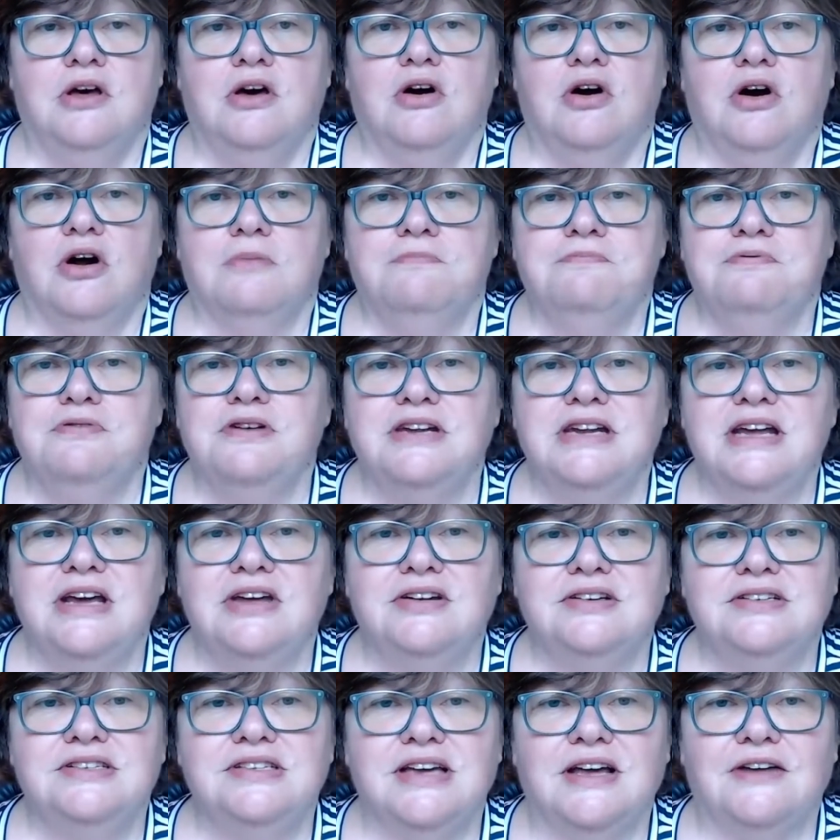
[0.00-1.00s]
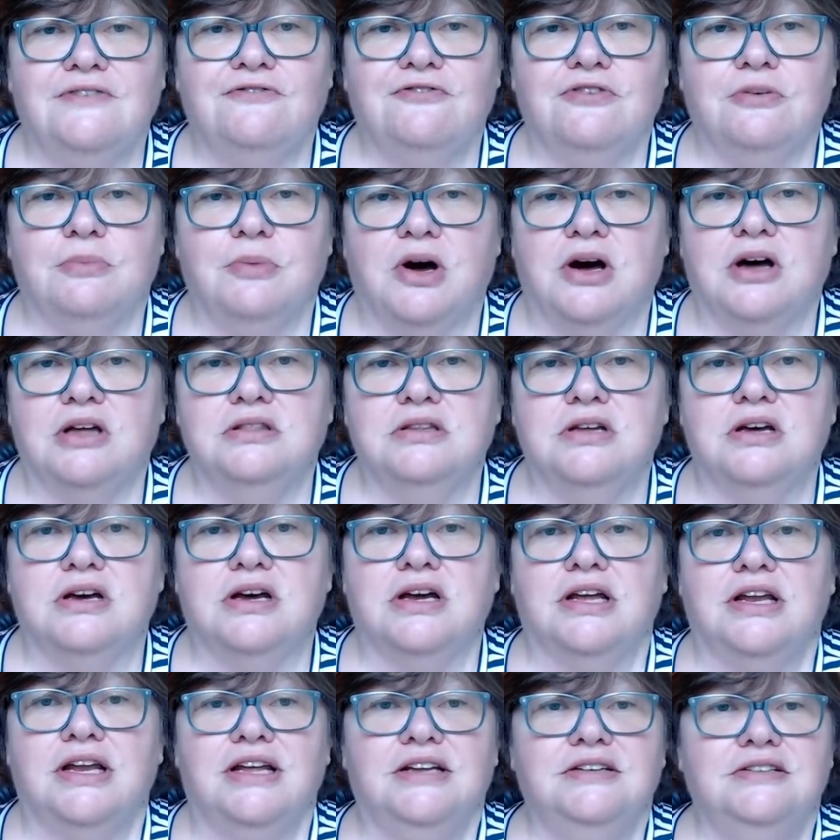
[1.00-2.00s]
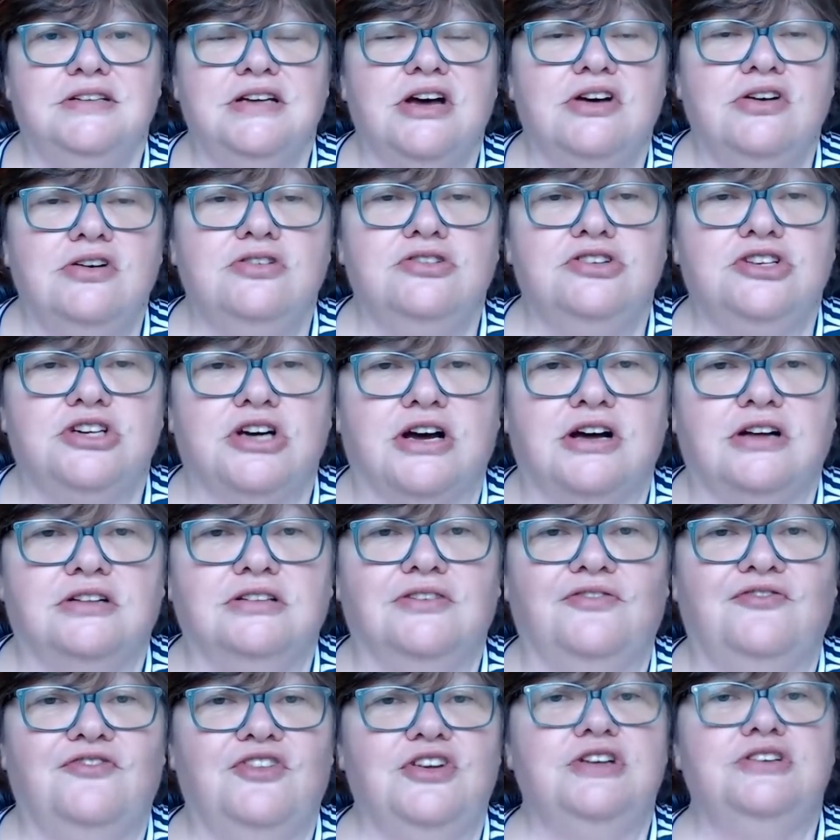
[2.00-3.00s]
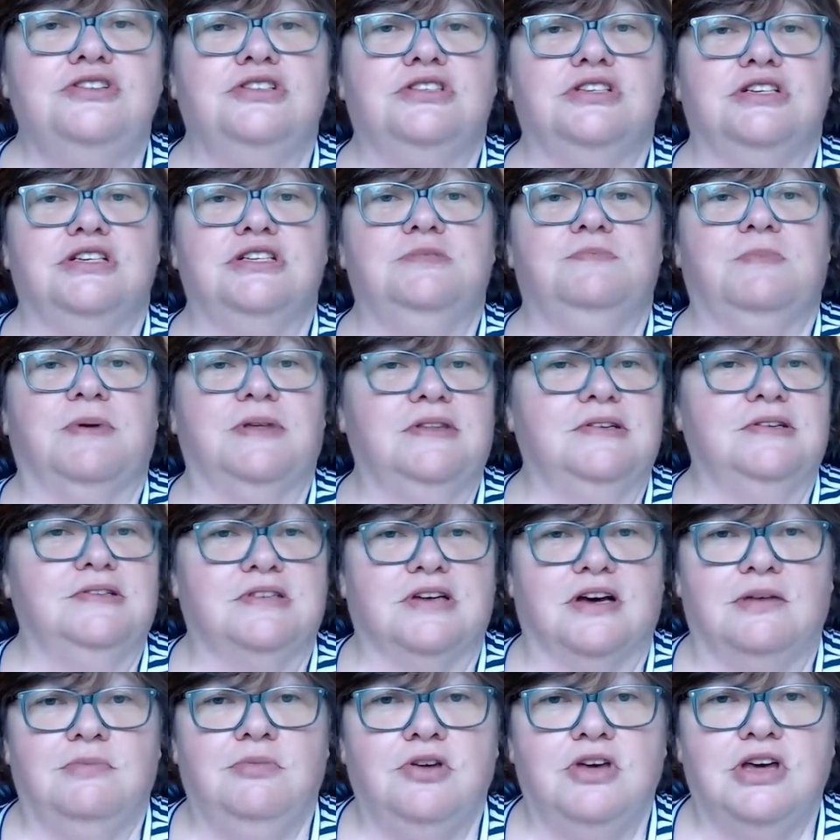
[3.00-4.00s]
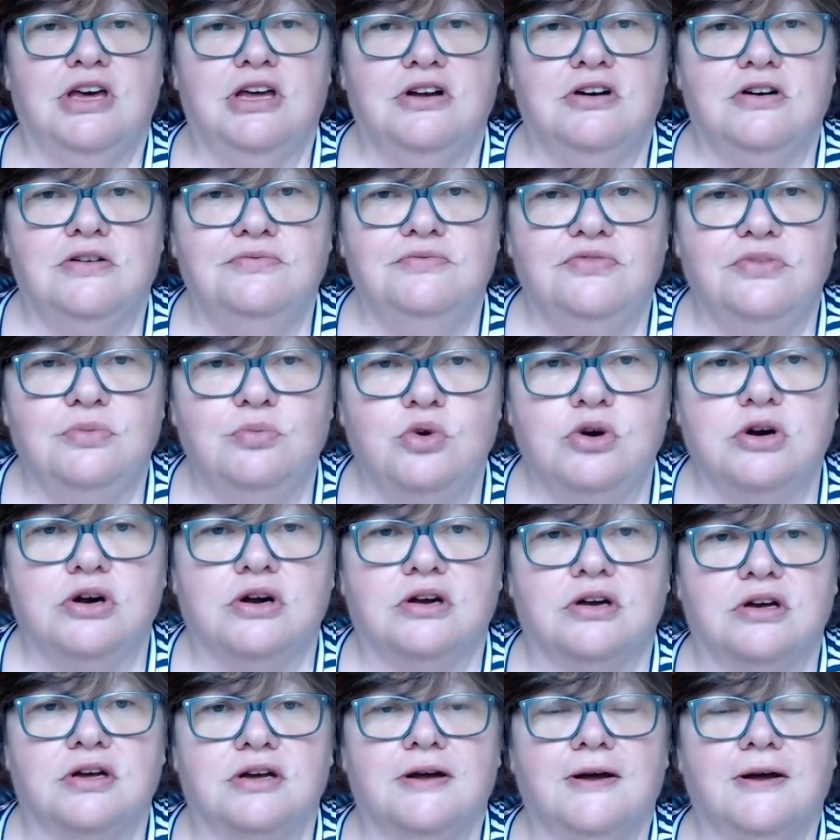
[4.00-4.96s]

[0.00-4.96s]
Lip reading: Or print out a set from online and tell your child to finish these by the time you get home from work.